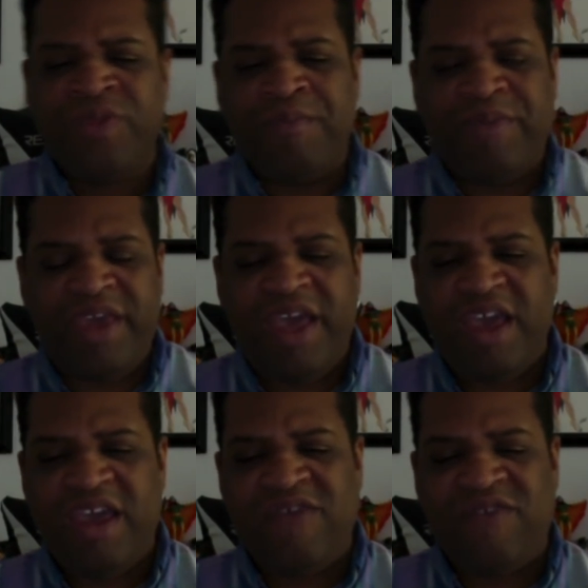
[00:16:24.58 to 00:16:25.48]

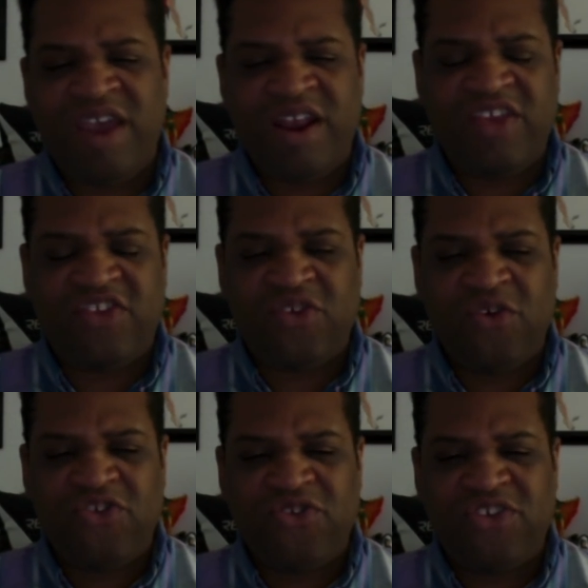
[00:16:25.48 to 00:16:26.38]
behave in a
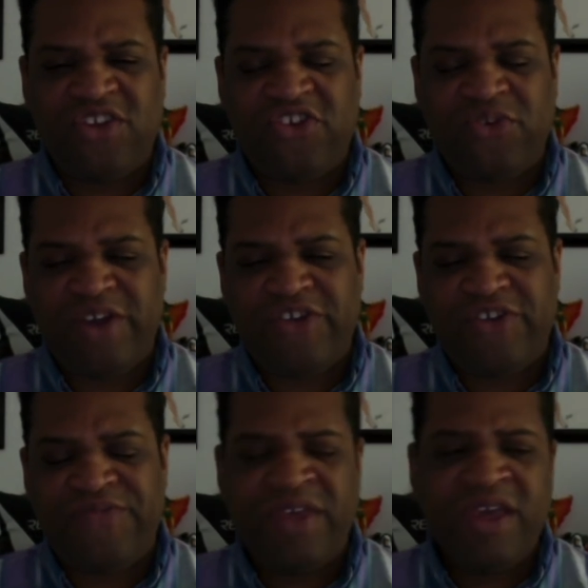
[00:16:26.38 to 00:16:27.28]
social
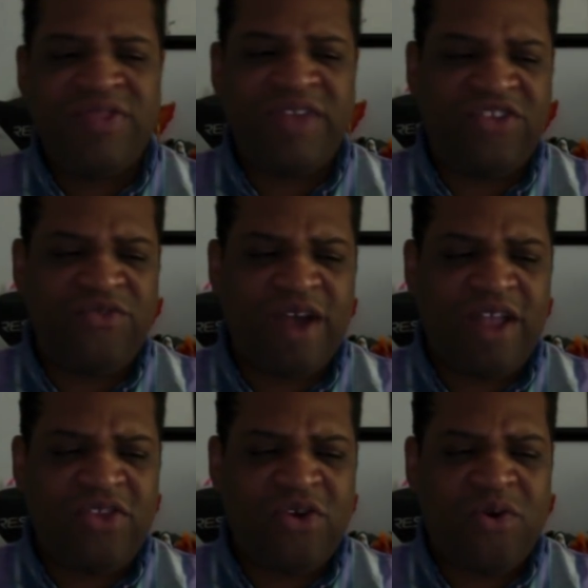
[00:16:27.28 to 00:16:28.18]
situation. They do not
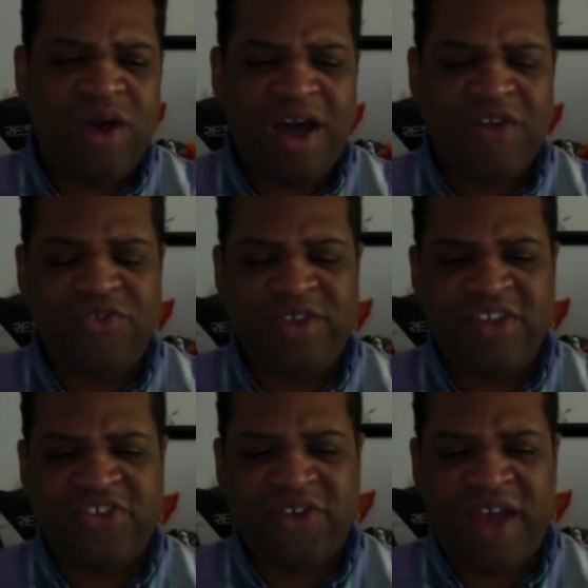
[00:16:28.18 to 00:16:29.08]
know how to
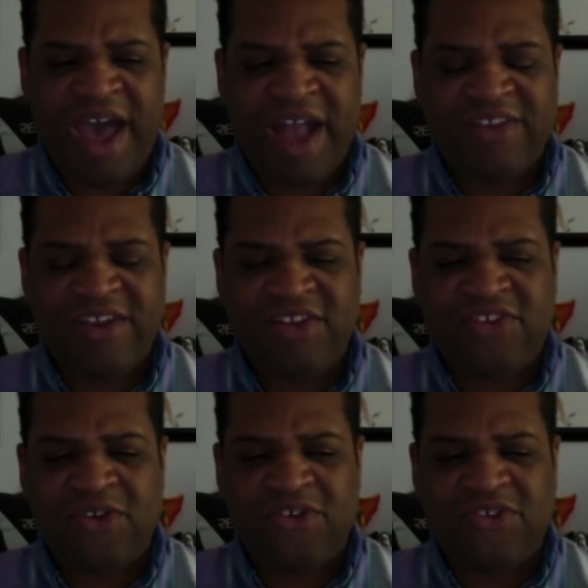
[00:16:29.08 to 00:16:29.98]
interact in a
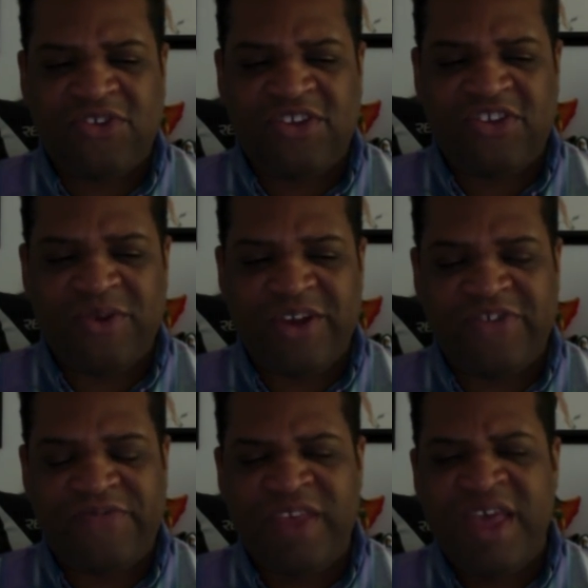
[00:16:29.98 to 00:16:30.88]
social situation.